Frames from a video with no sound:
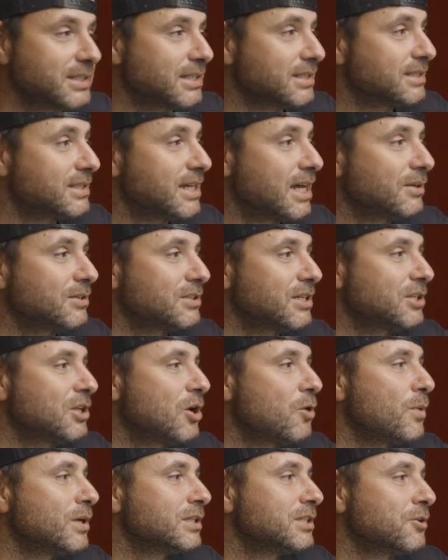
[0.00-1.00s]
hand side because I
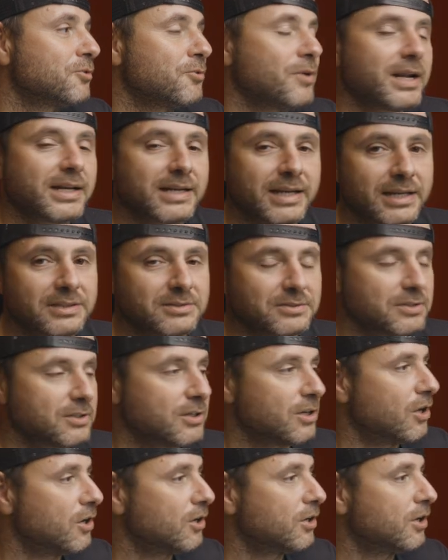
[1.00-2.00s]
don't want it right next to
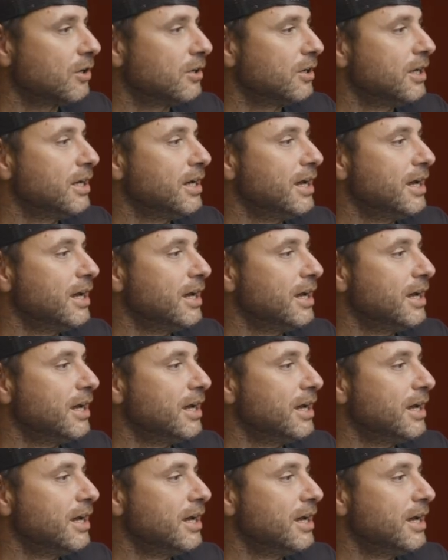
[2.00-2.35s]
the logo.